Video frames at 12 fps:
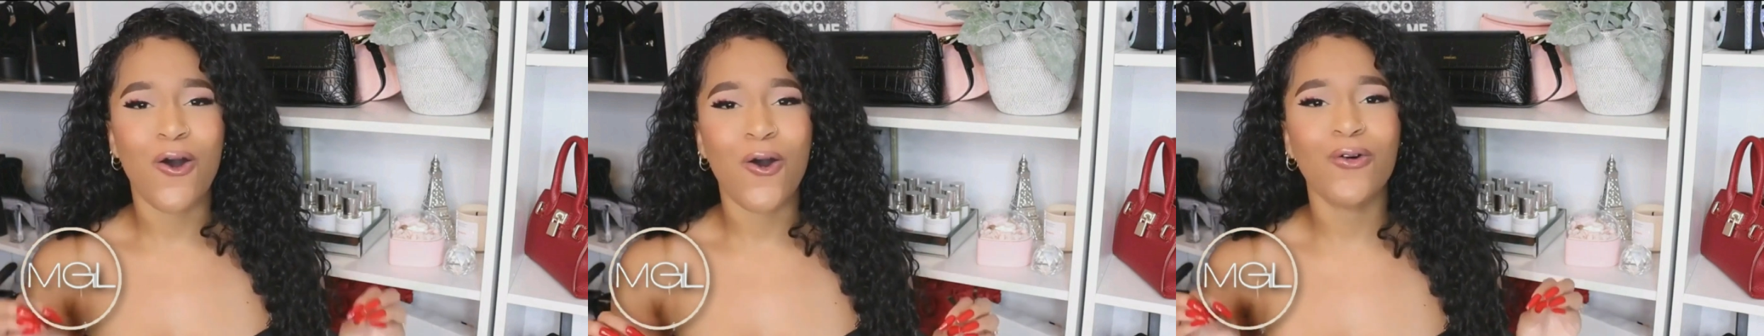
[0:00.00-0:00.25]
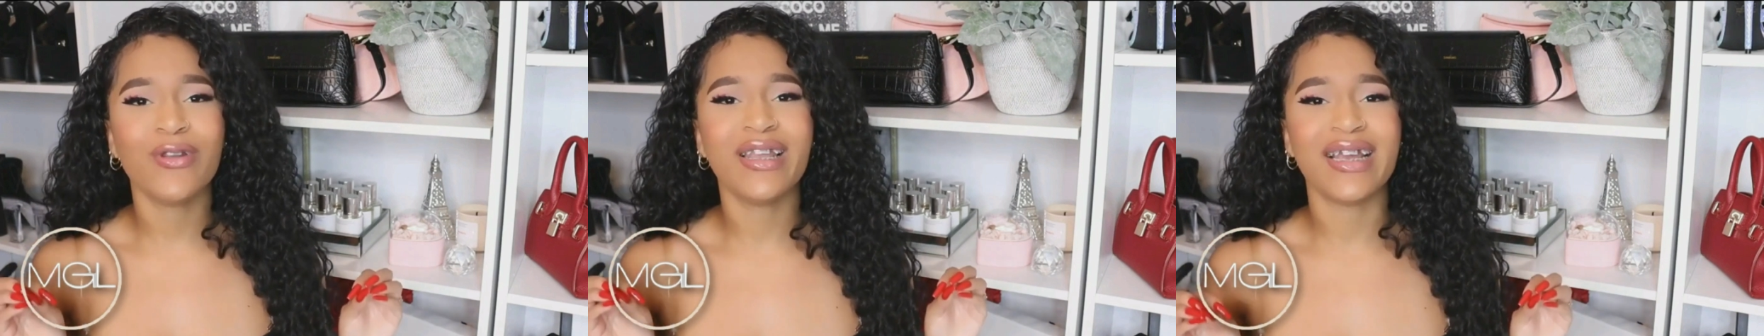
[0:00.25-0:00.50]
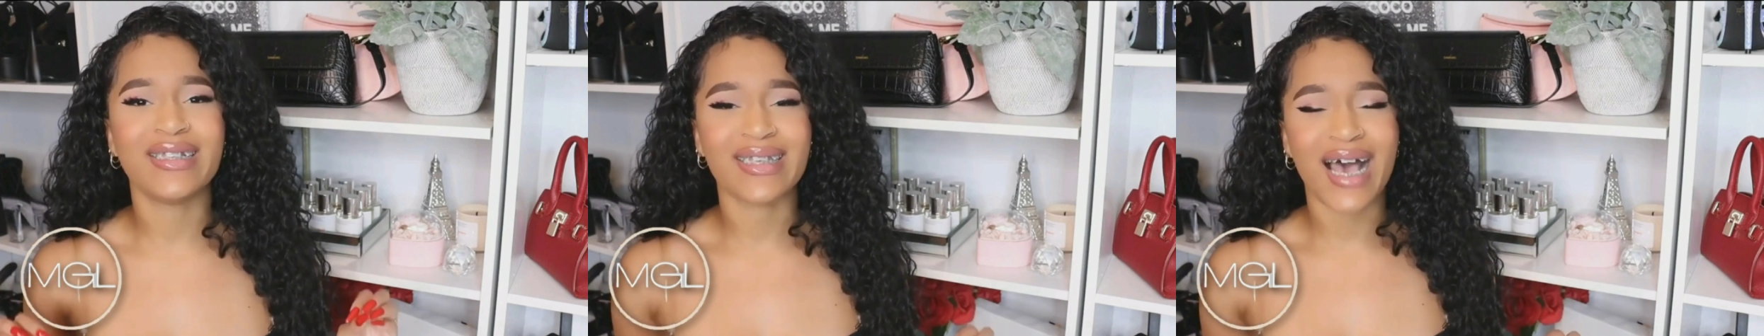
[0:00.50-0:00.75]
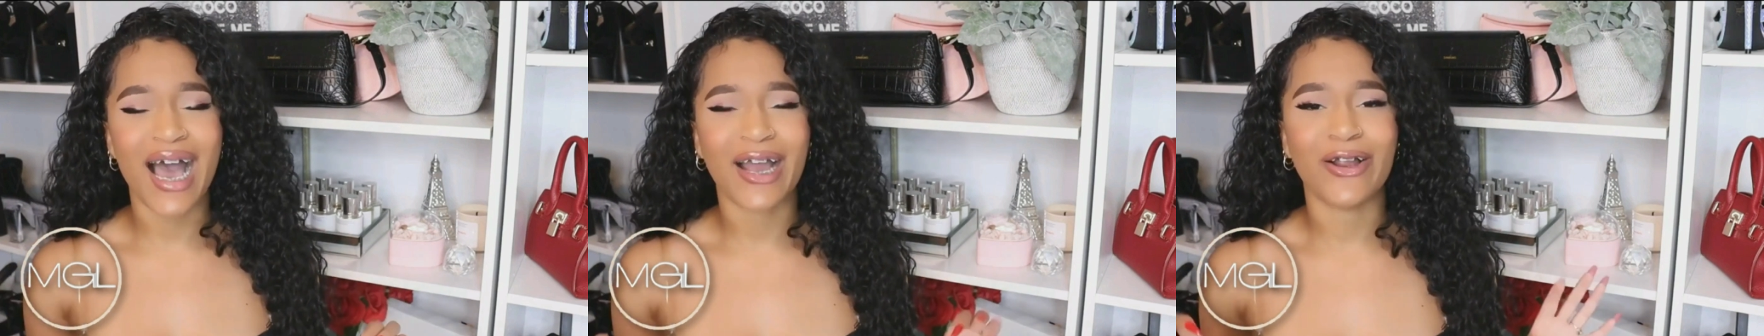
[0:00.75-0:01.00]
whole
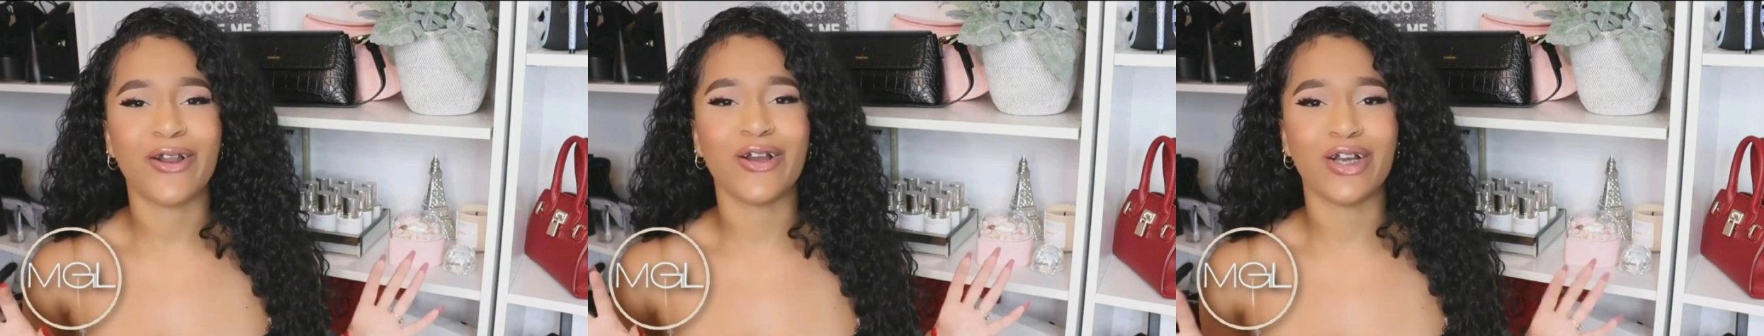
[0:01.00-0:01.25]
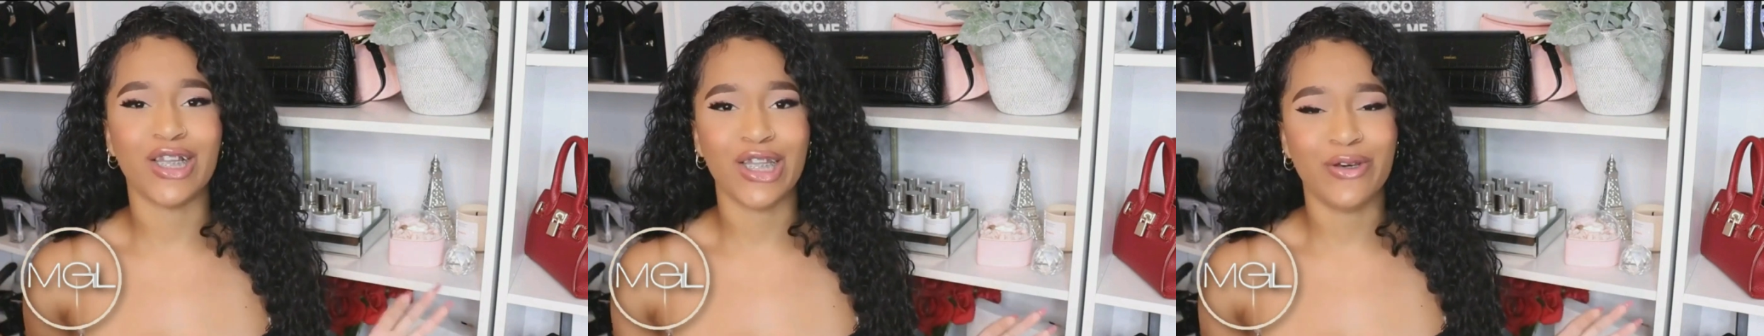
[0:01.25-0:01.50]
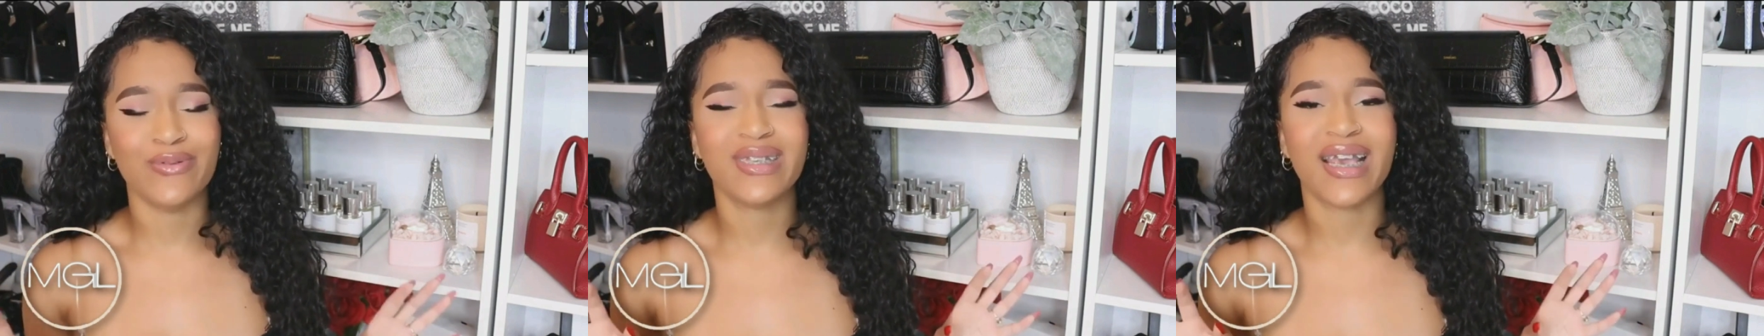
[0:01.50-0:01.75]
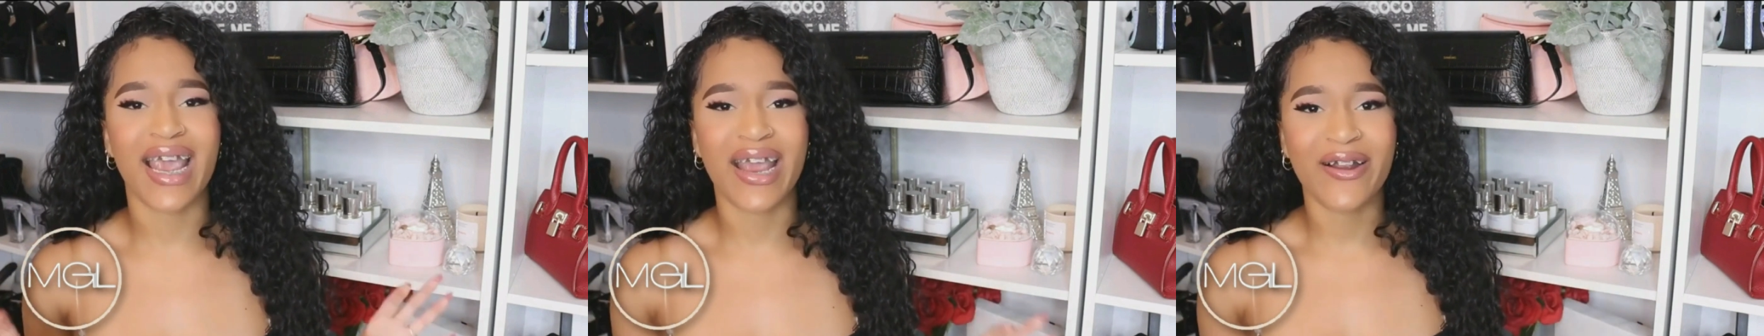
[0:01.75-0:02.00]
entire
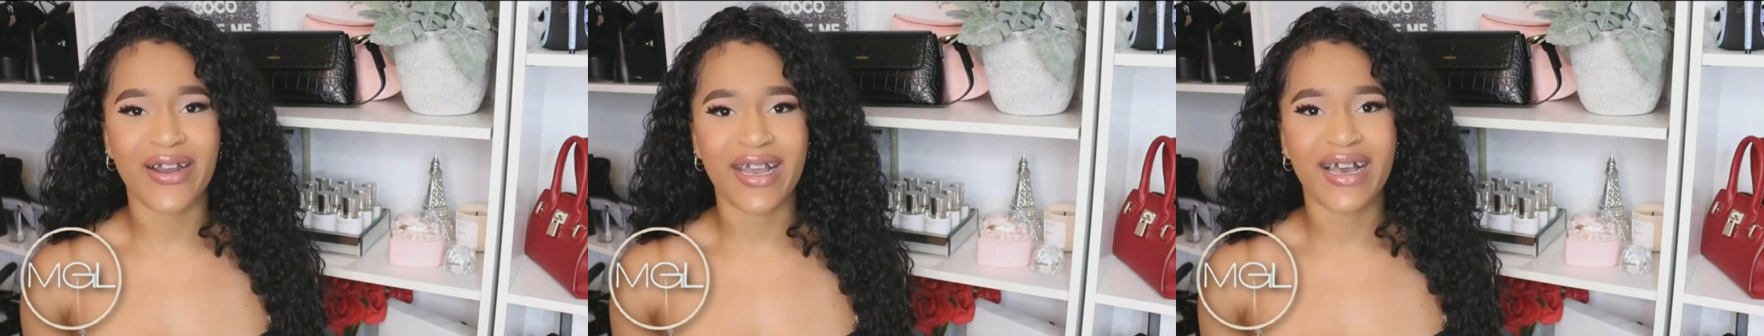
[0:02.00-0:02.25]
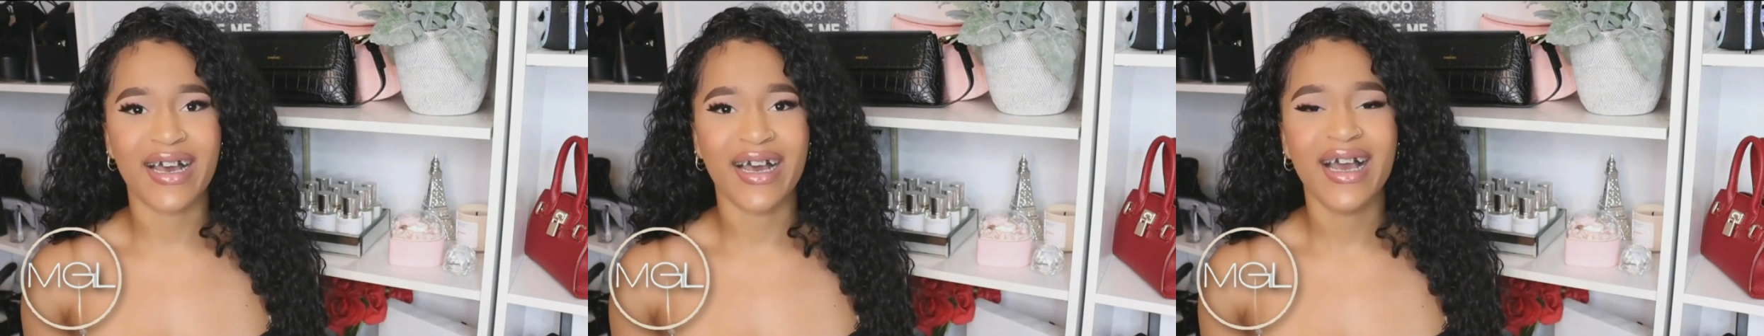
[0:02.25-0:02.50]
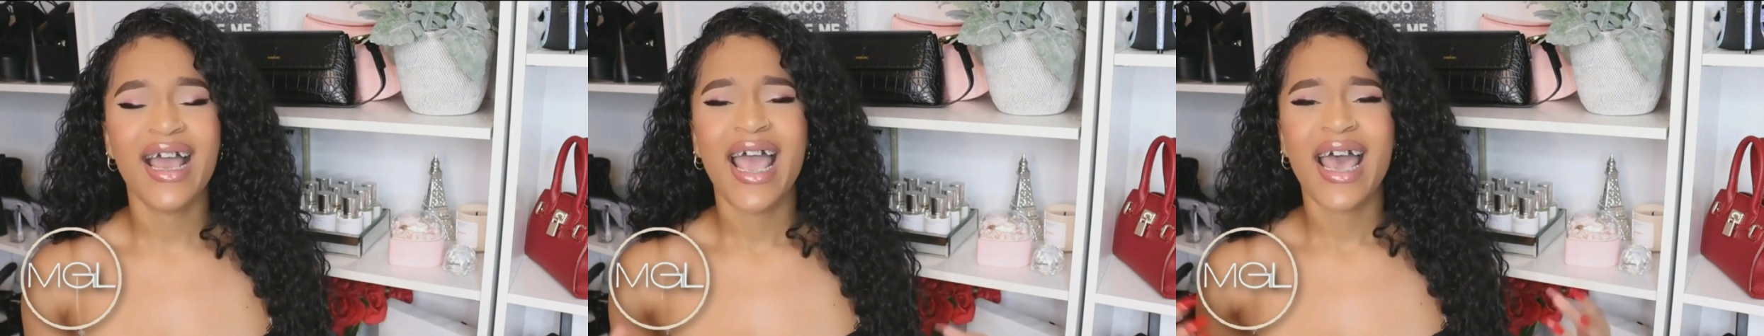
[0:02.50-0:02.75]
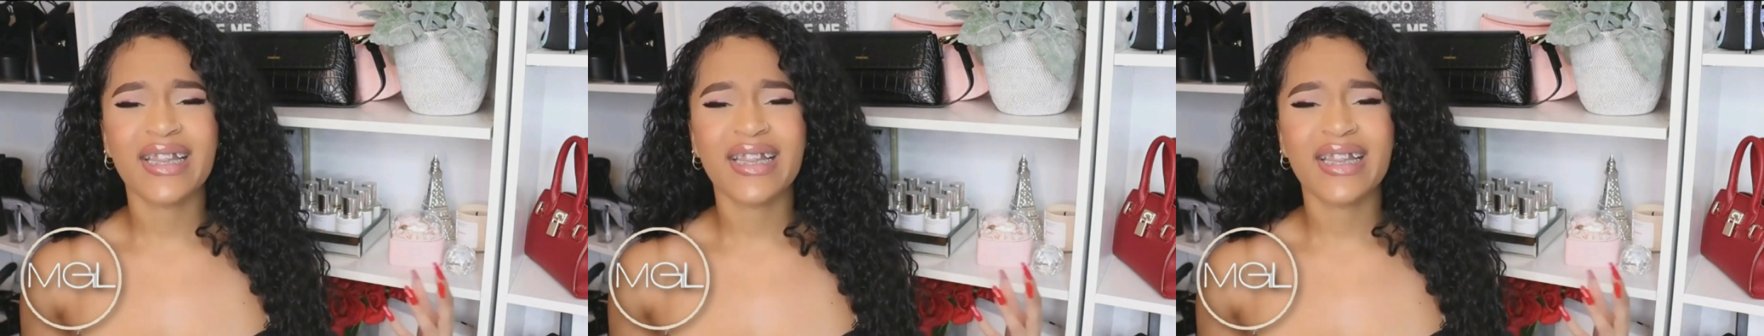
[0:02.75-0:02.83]
glute area.